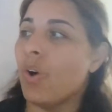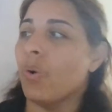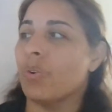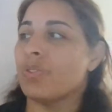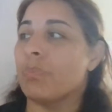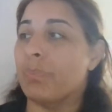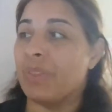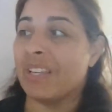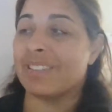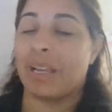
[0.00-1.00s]
or some
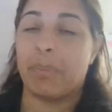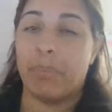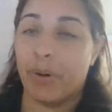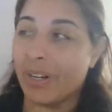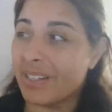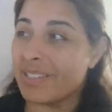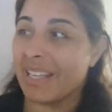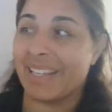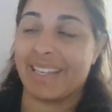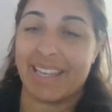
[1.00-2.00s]
things like books
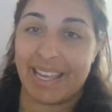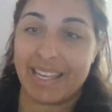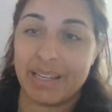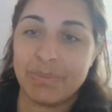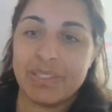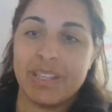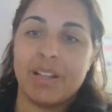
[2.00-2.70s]
and games.